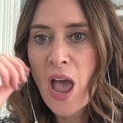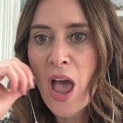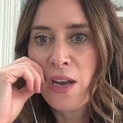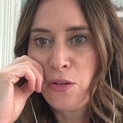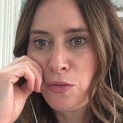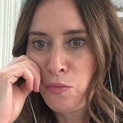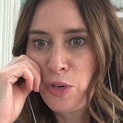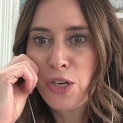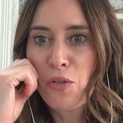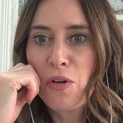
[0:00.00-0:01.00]
and
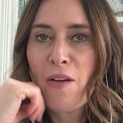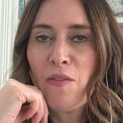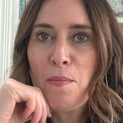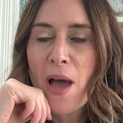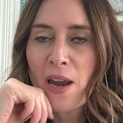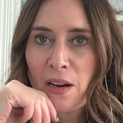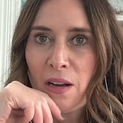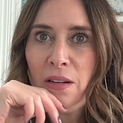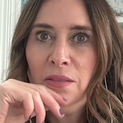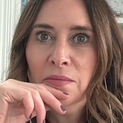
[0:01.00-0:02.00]
we don't have
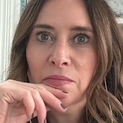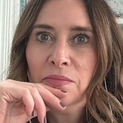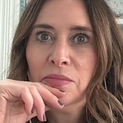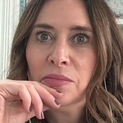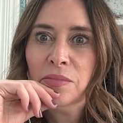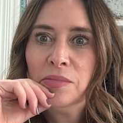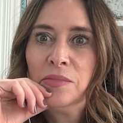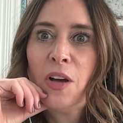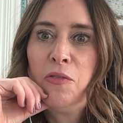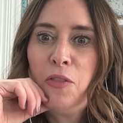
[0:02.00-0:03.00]

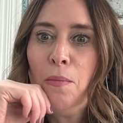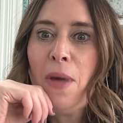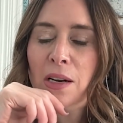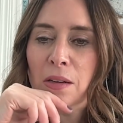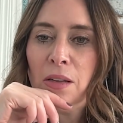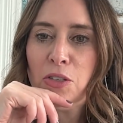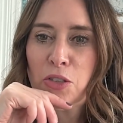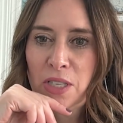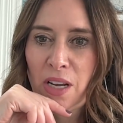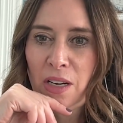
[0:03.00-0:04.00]
a full medical
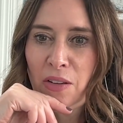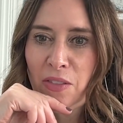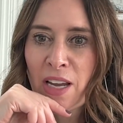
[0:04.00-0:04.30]
understanding of it.